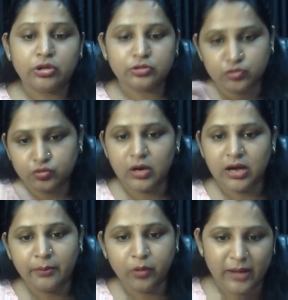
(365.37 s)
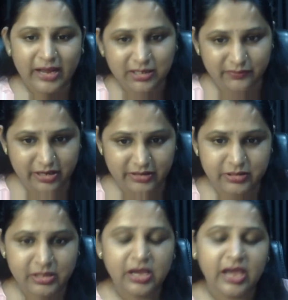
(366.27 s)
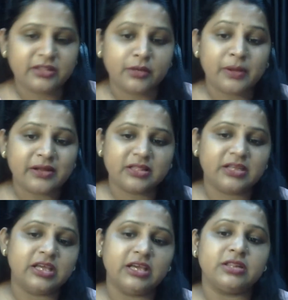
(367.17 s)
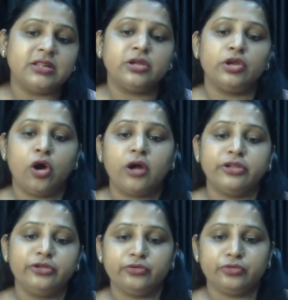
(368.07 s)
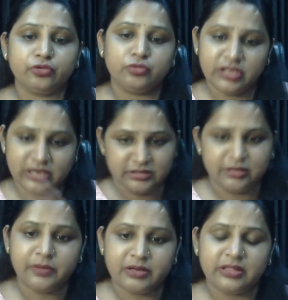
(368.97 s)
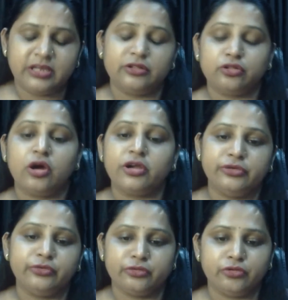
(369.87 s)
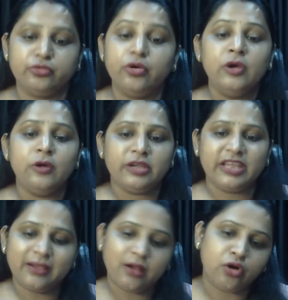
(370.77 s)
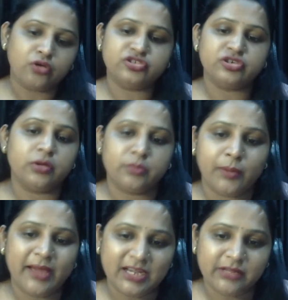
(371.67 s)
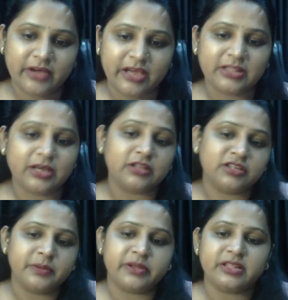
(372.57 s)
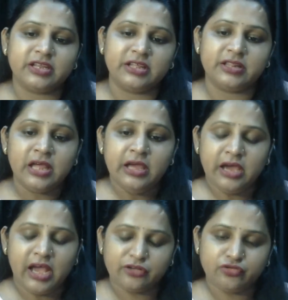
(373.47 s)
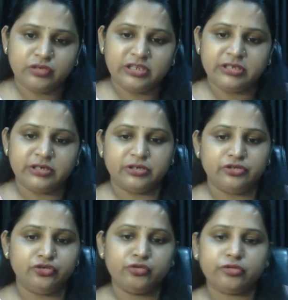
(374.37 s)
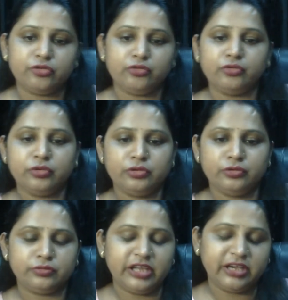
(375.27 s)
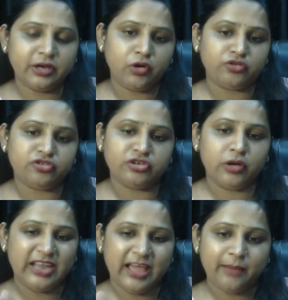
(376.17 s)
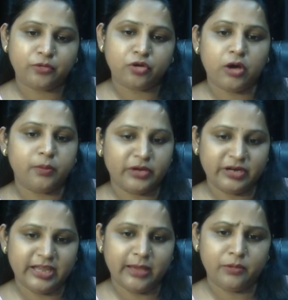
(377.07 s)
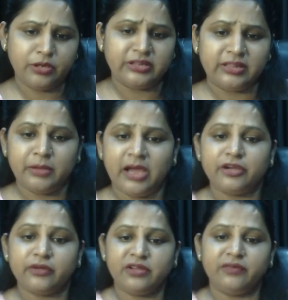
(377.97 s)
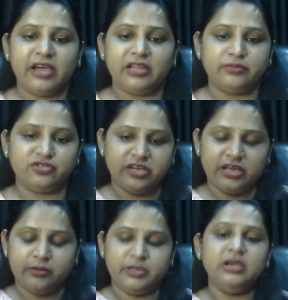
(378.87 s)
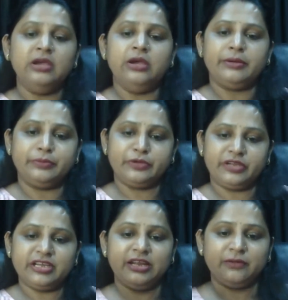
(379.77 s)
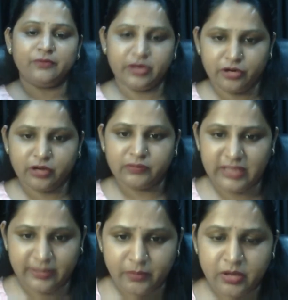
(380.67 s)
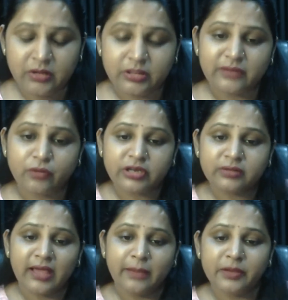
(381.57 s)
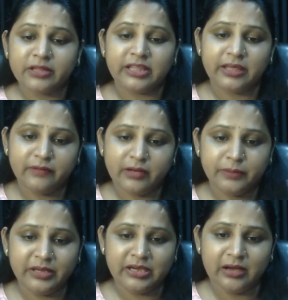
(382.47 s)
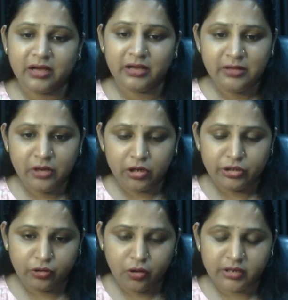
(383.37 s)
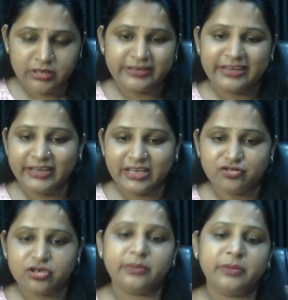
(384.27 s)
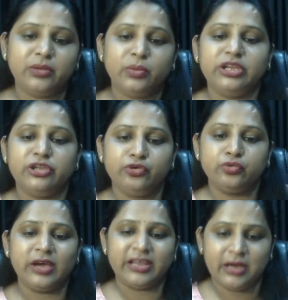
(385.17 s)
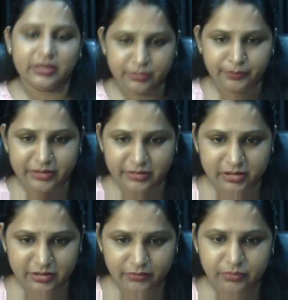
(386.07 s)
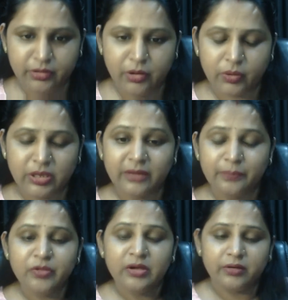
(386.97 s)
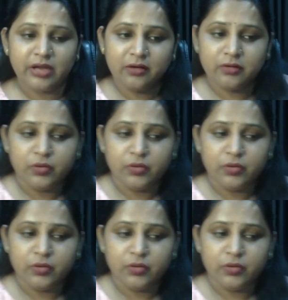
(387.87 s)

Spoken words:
through a mobile device, and the person is not used to the other person is not used to take a coaching on mobile device. The other person is actually used to you take a coaching on laptop or a tablet, some kind of device which can be put it in front of them. Then what will happen, there will be a non connection between you and other person. Okay, now